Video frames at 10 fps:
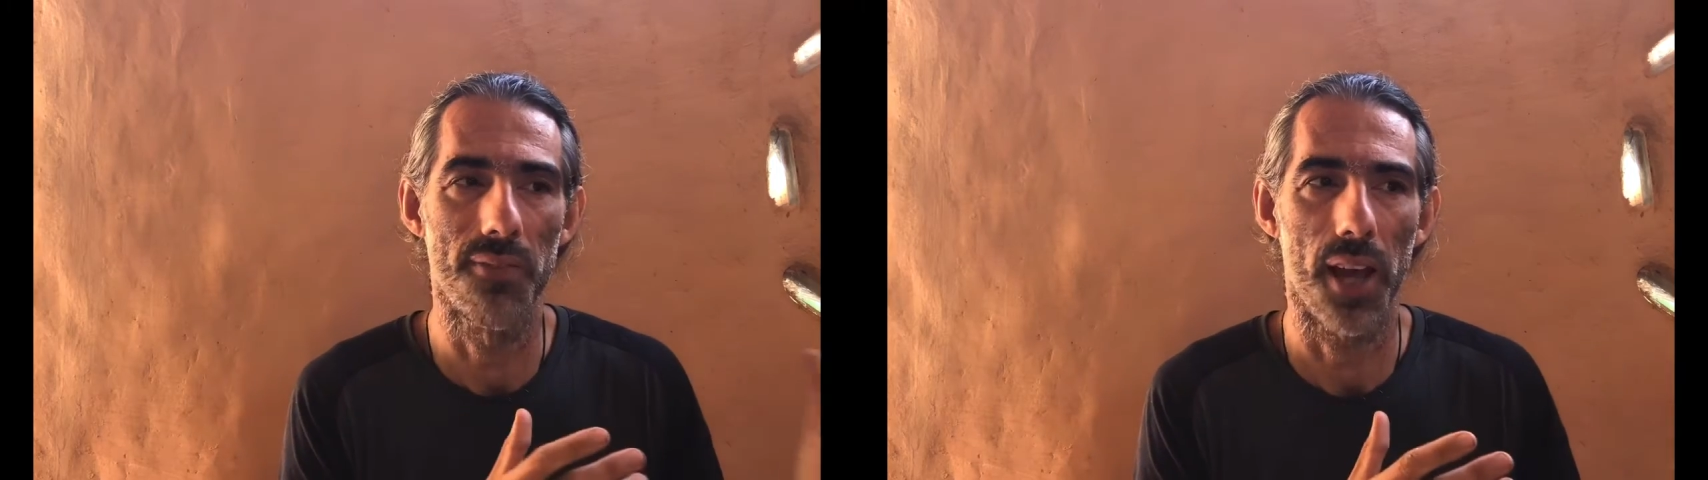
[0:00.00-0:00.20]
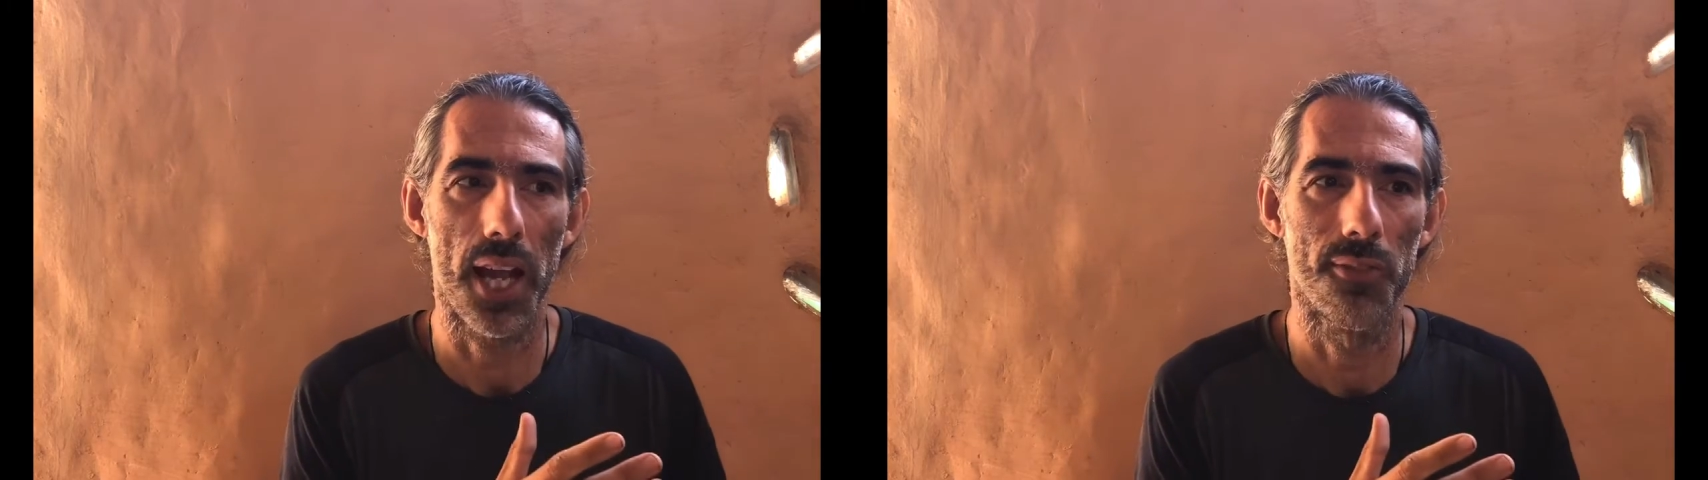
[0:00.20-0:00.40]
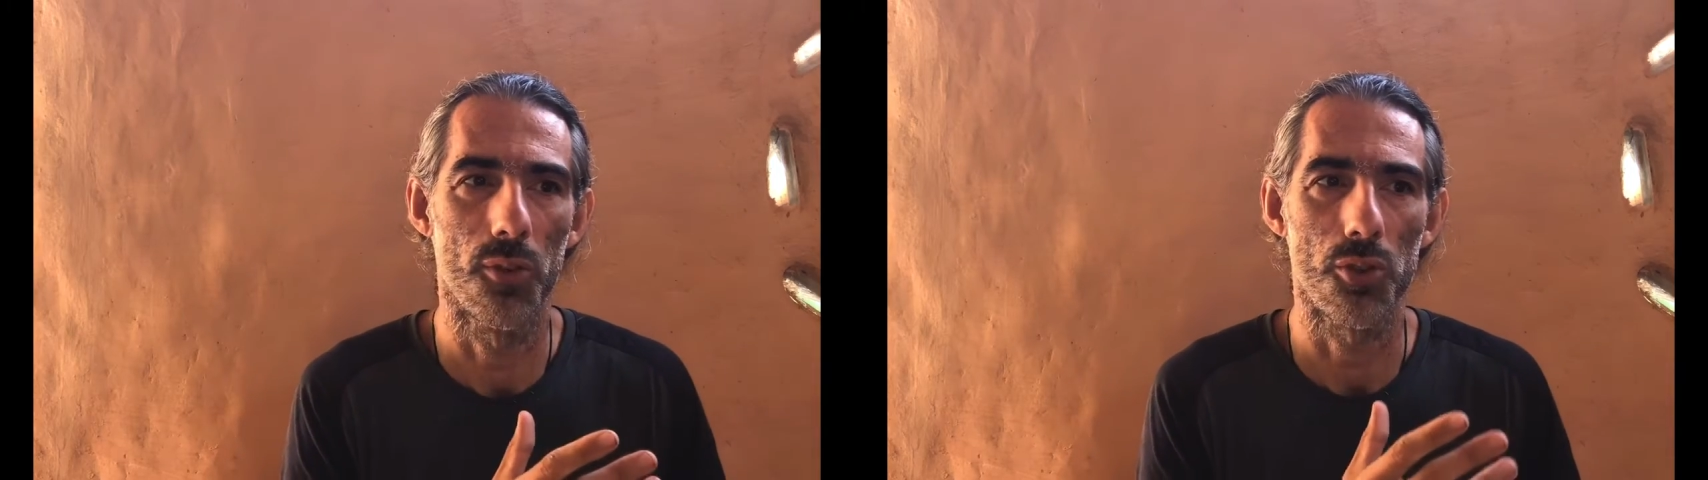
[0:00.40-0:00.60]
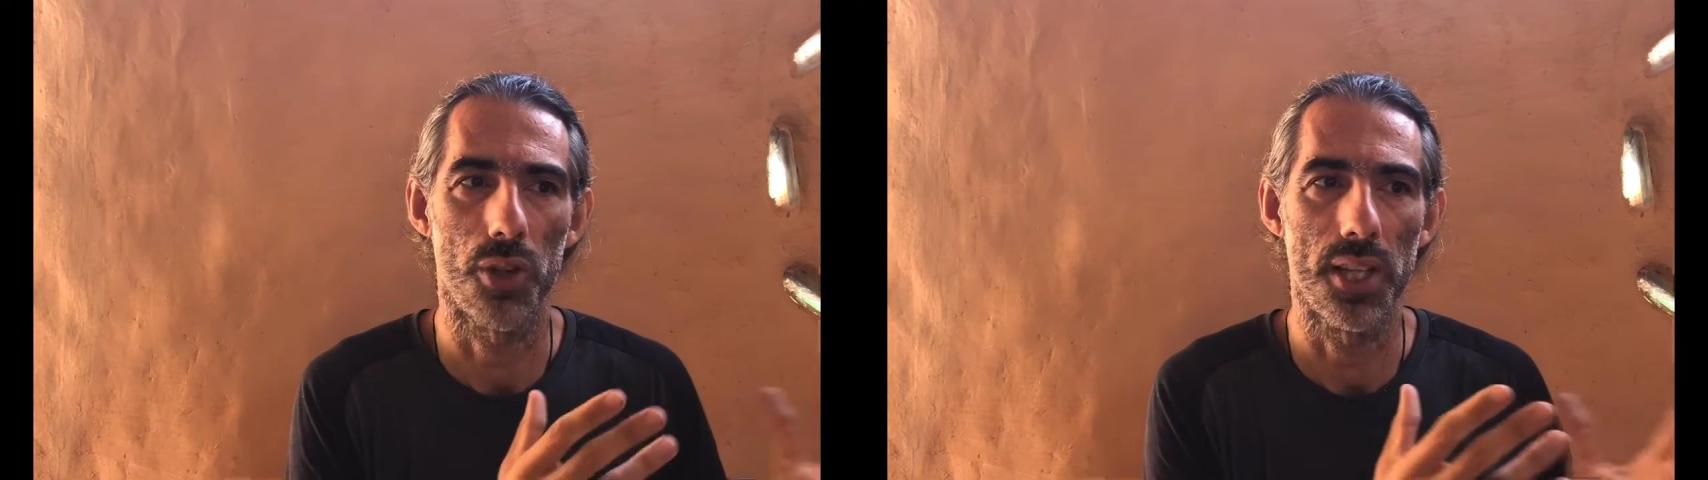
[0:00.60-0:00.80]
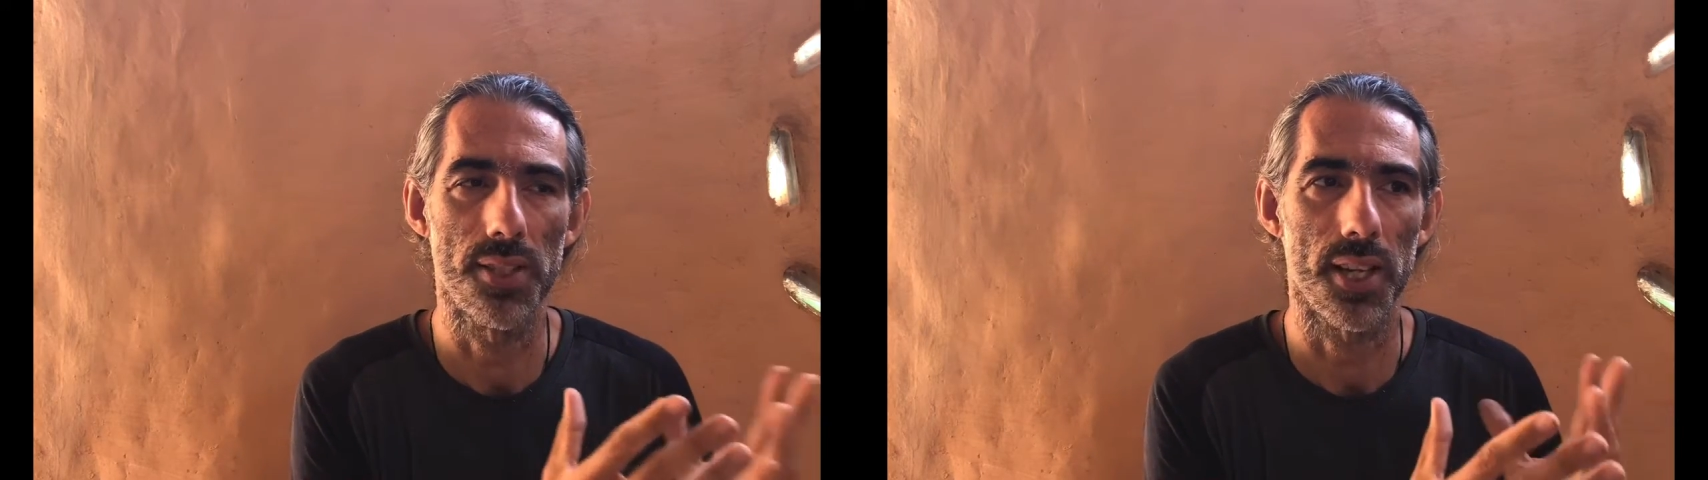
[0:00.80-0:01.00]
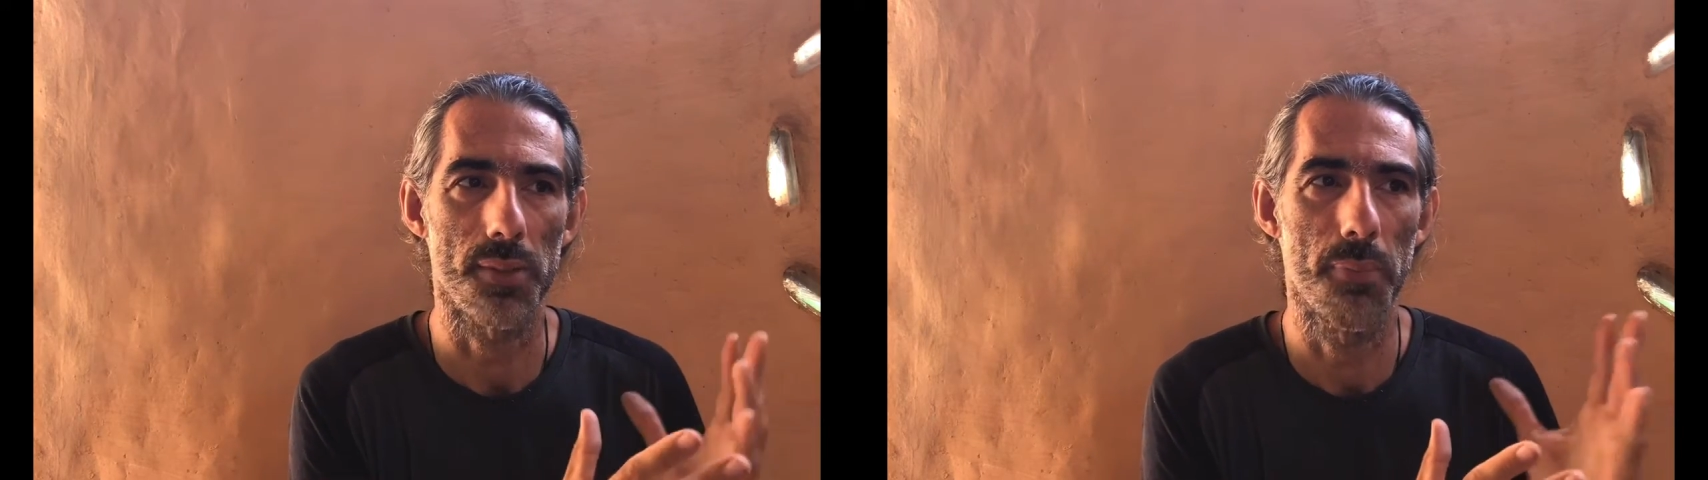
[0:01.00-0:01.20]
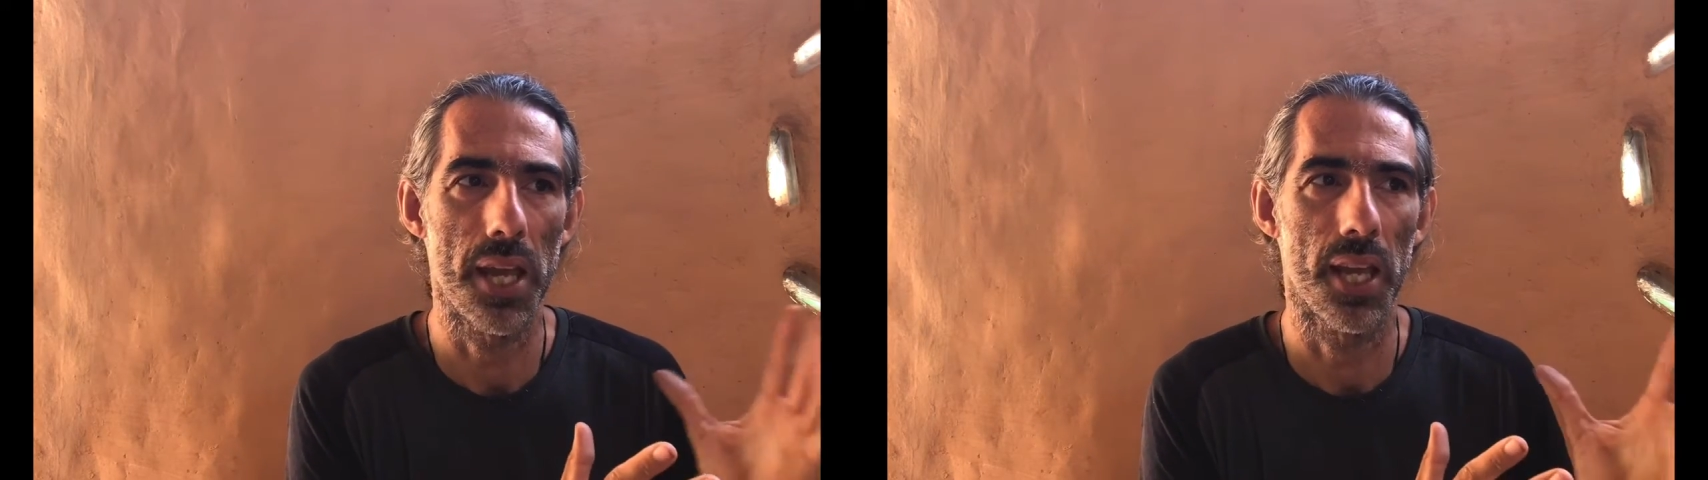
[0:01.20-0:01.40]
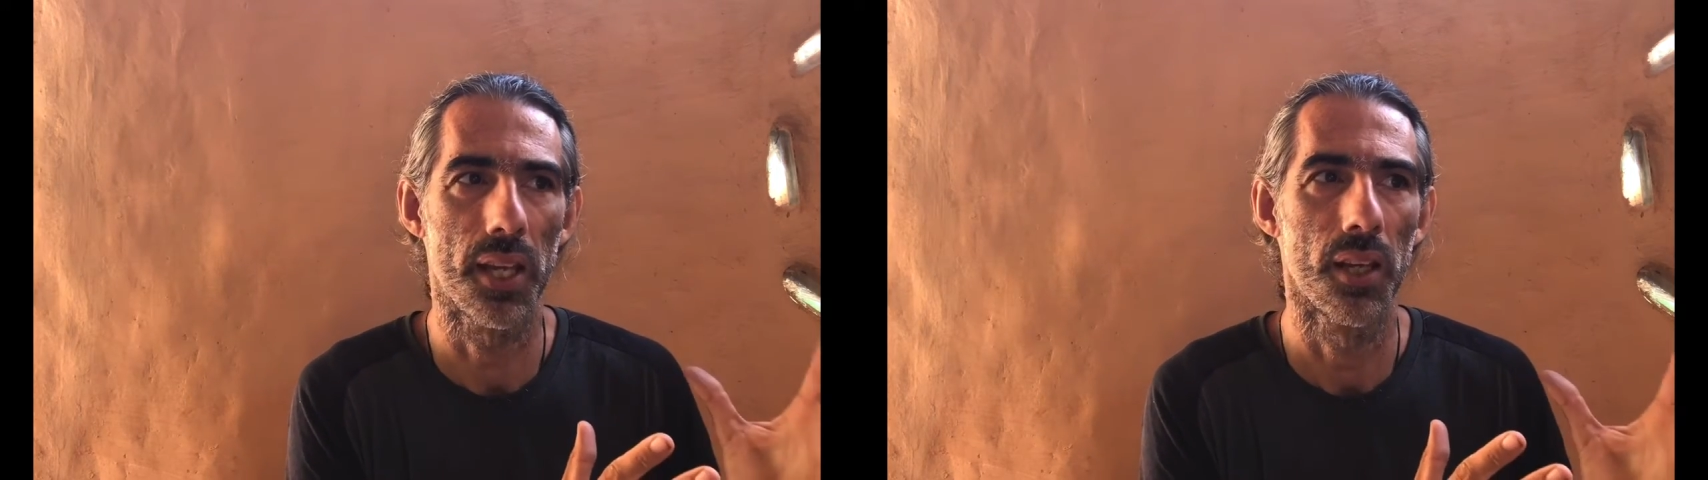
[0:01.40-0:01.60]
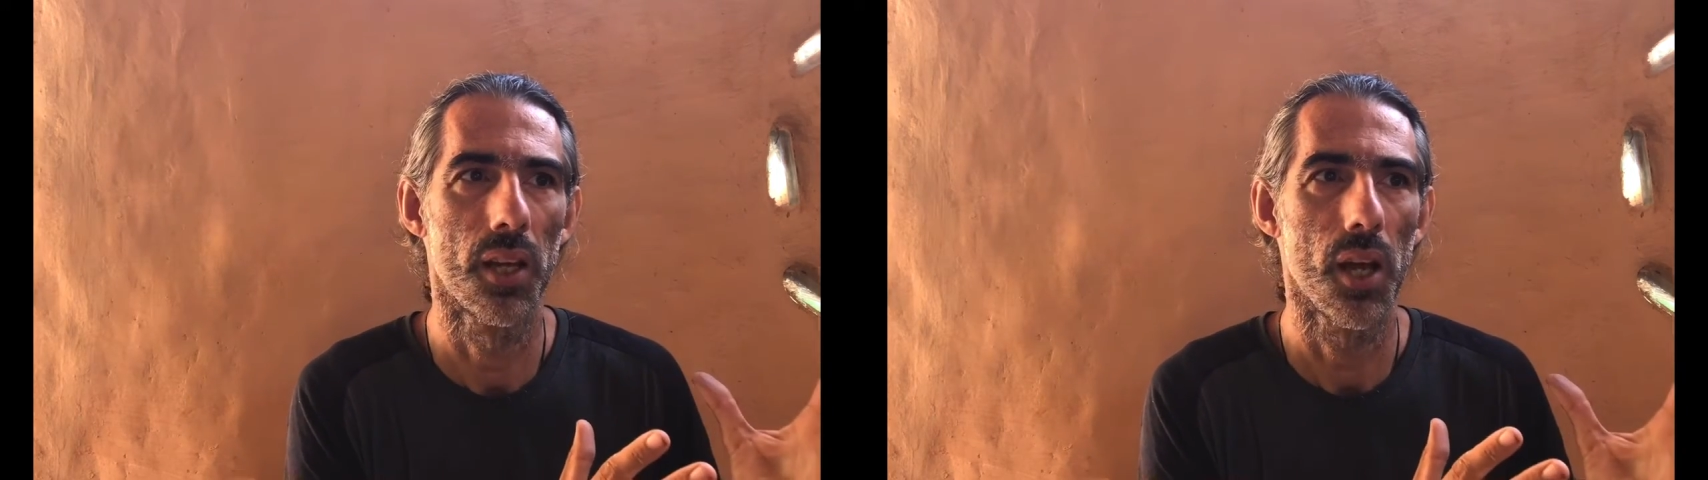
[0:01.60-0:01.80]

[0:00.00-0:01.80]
animals or insects being